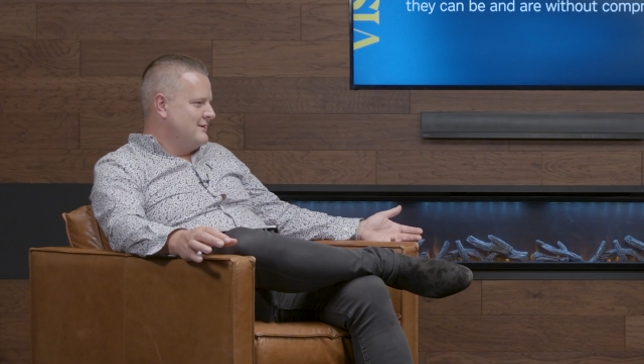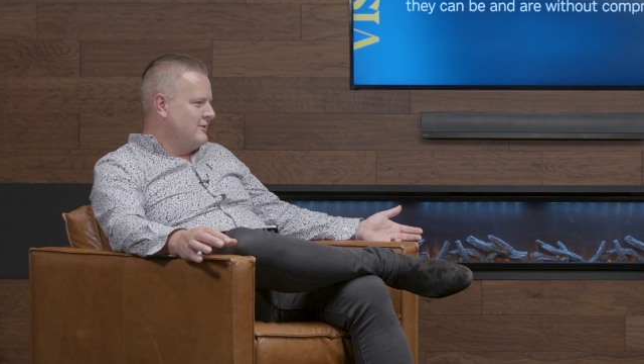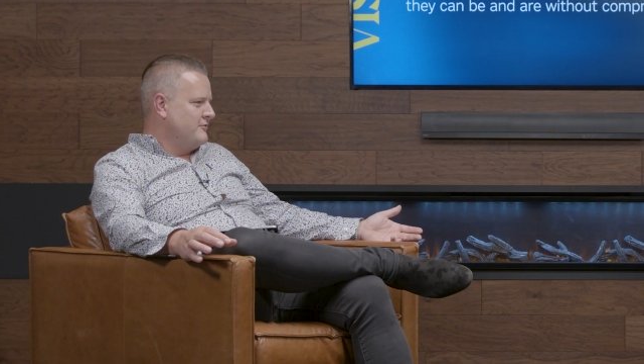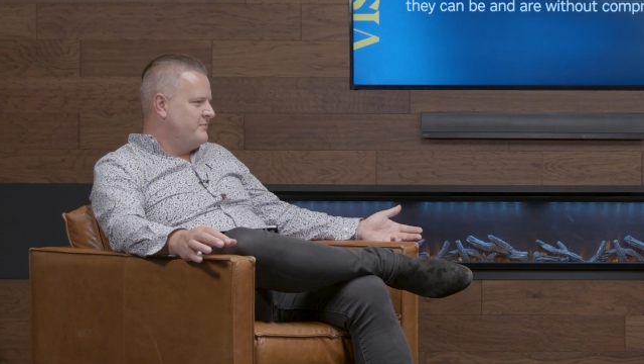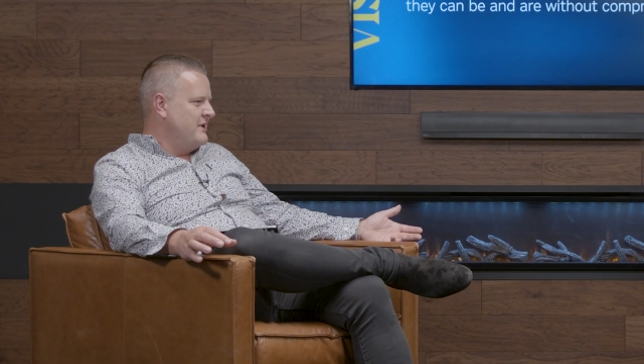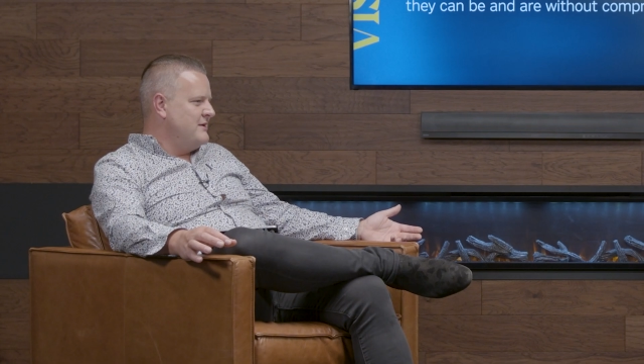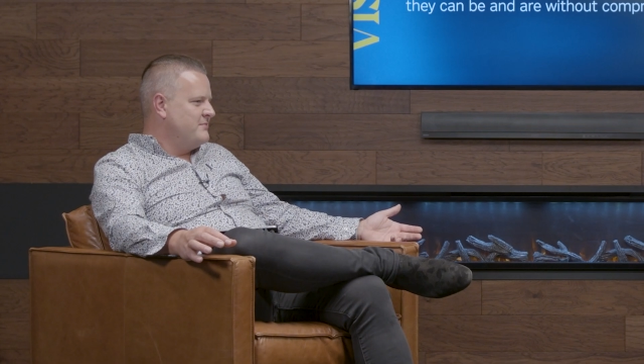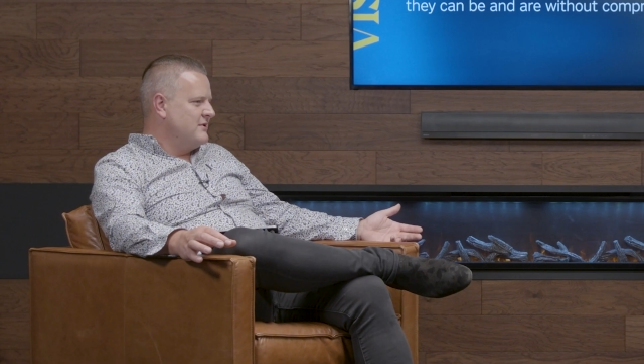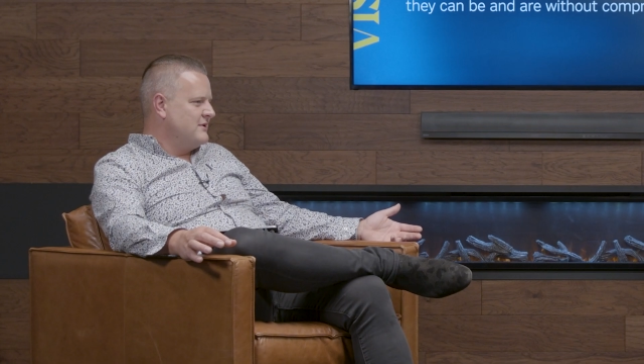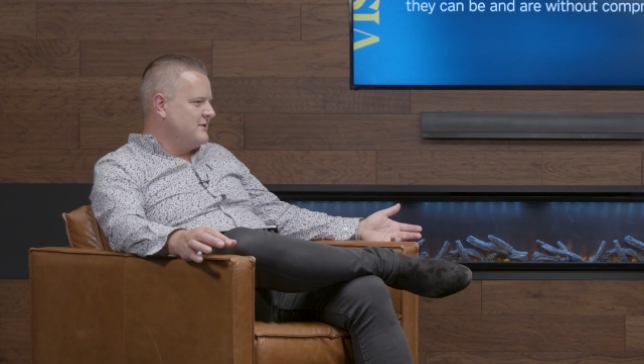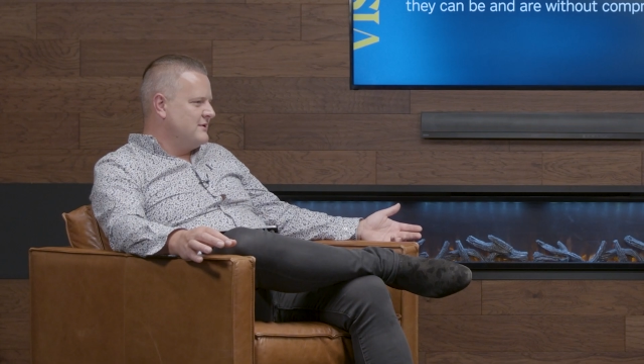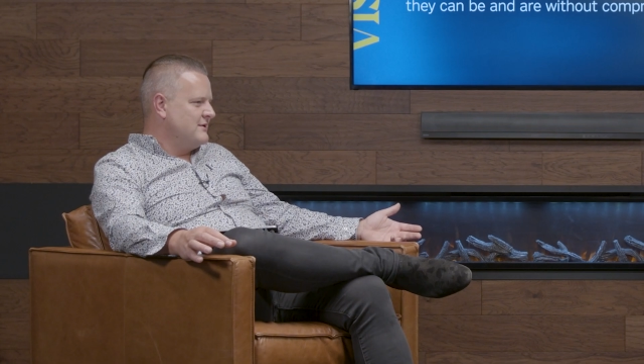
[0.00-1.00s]
of
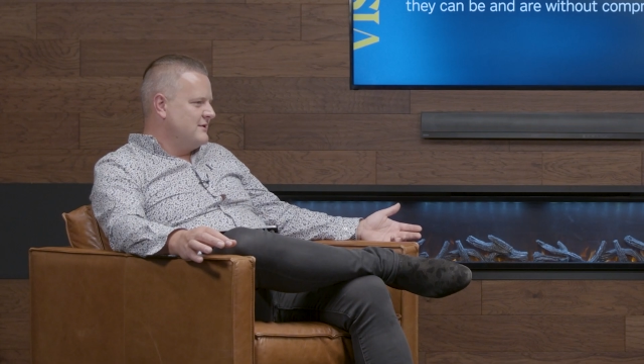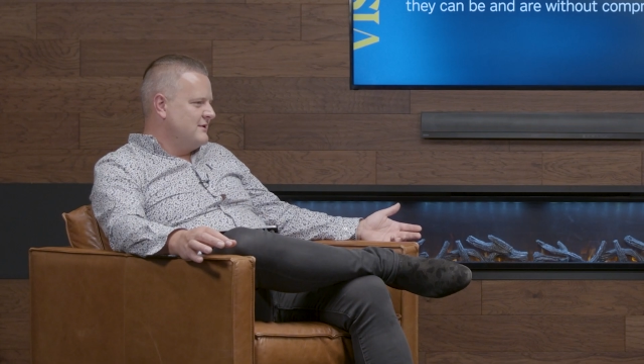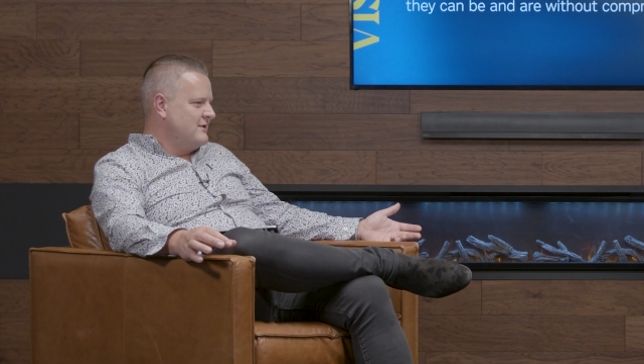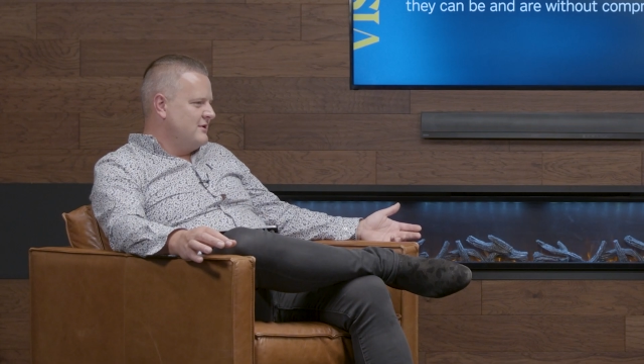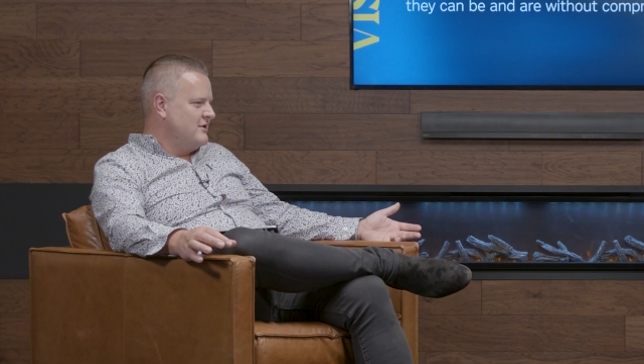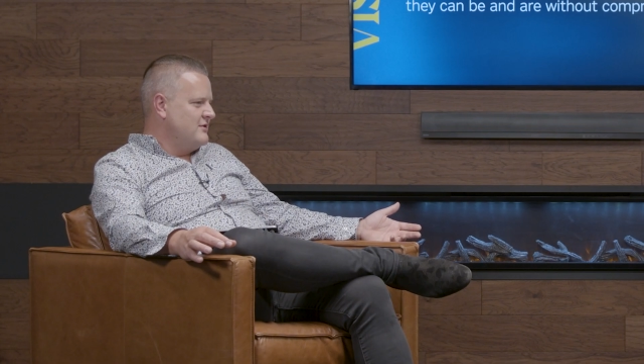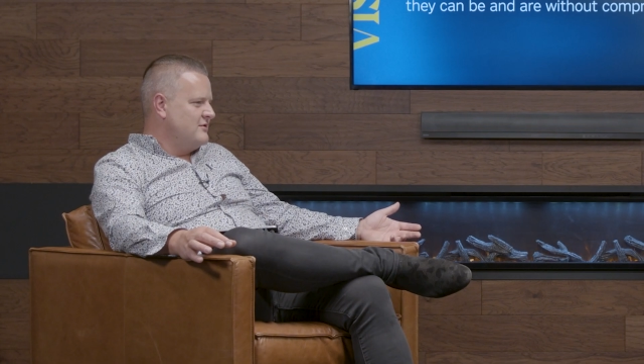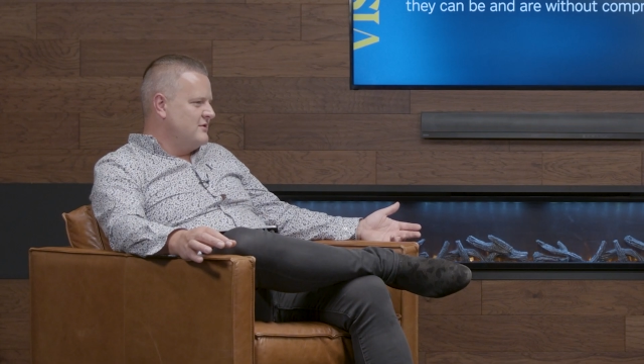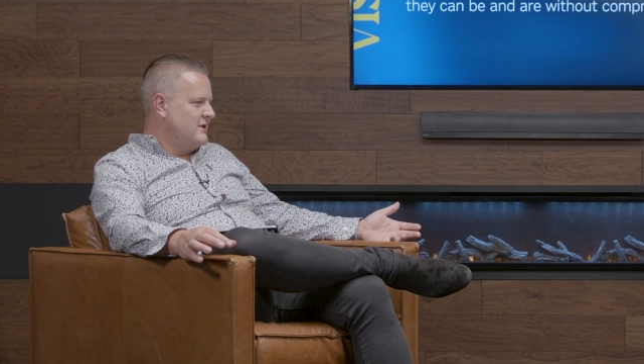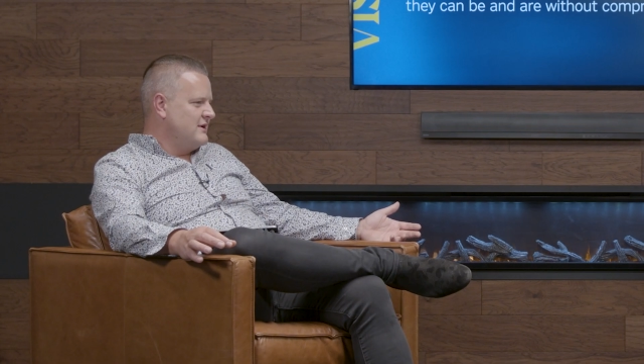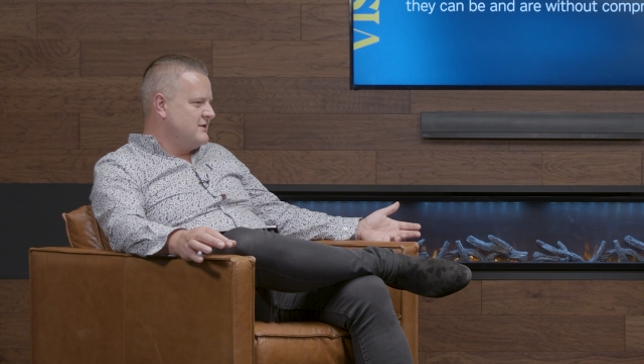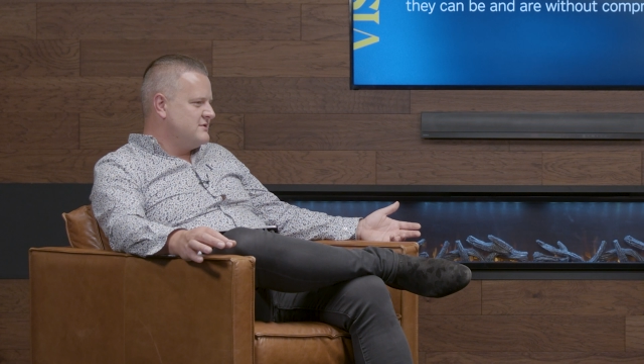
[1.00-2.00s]
people who
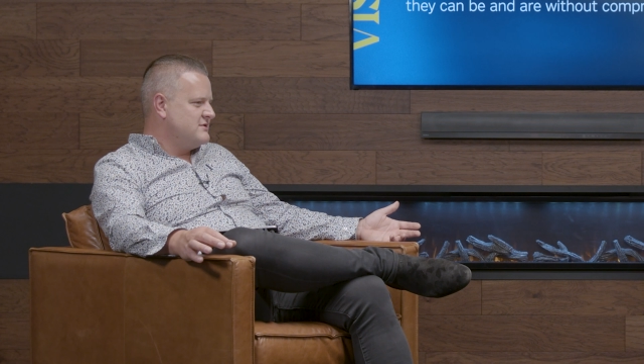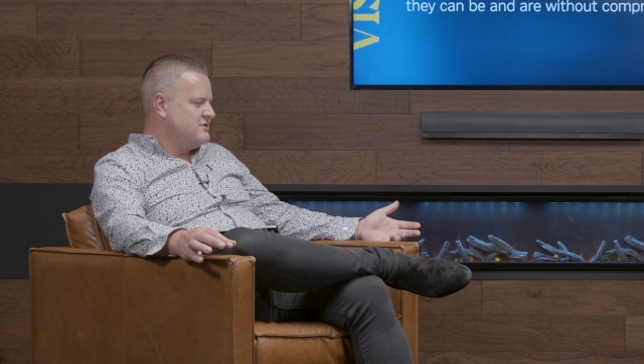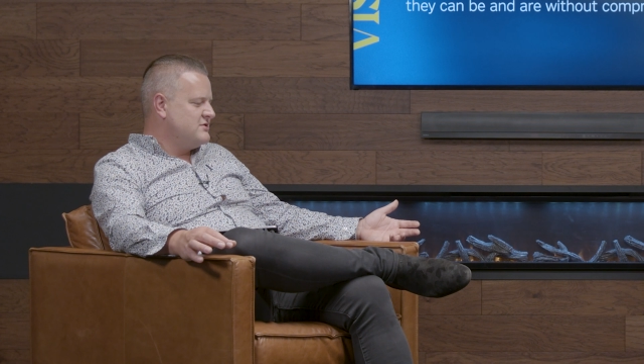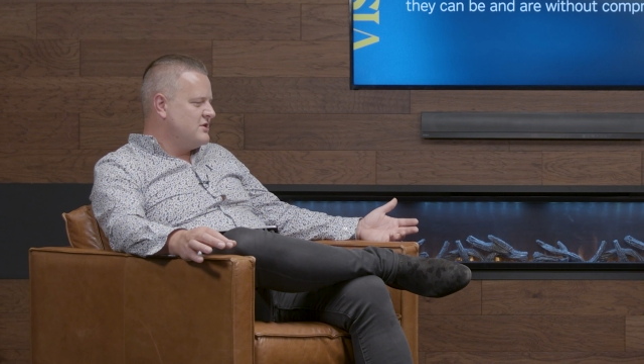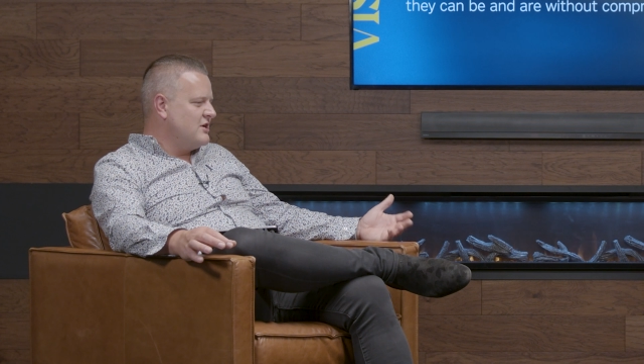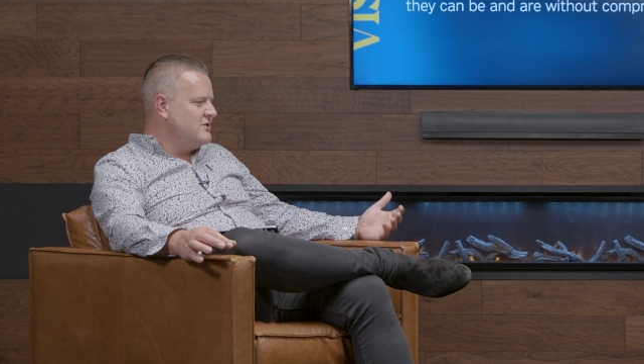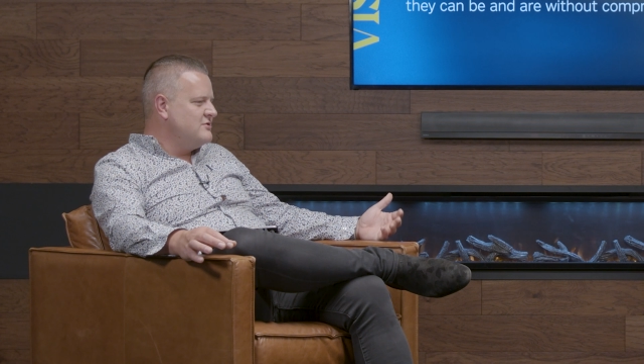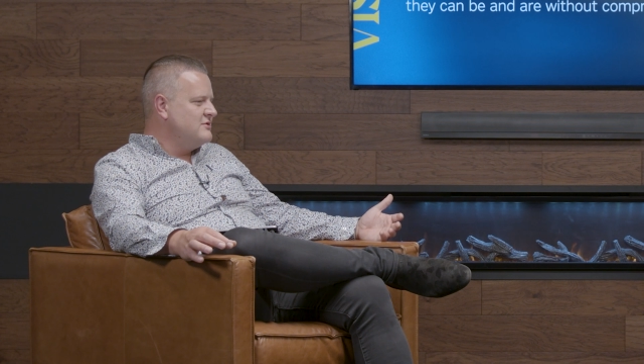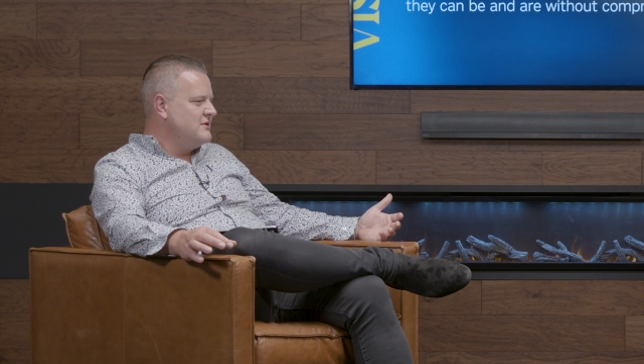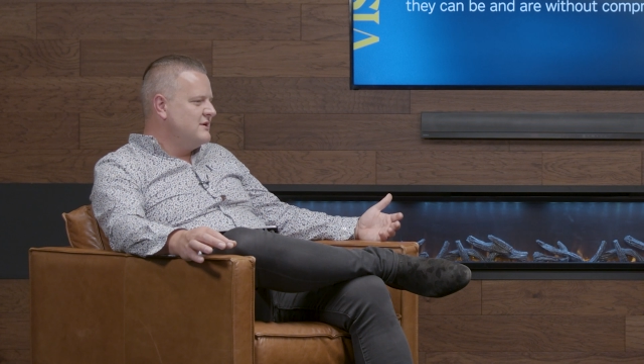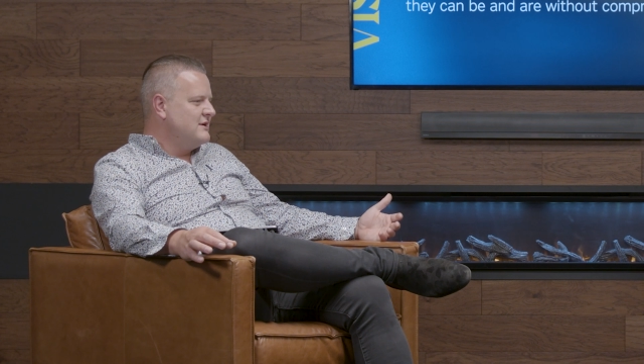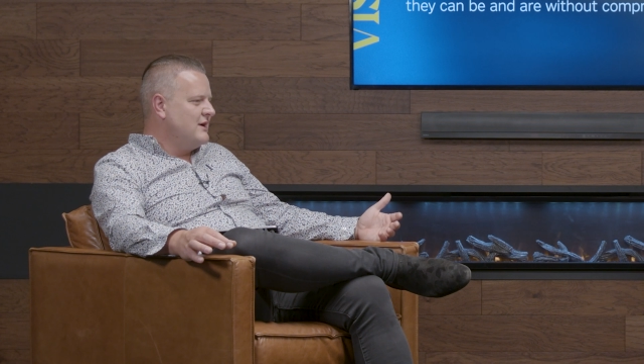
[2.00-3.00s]
are
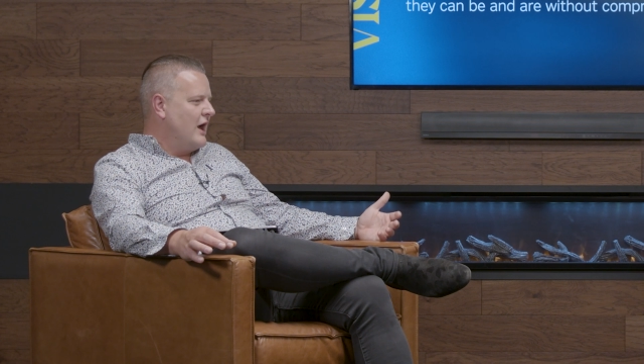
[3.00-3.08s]
so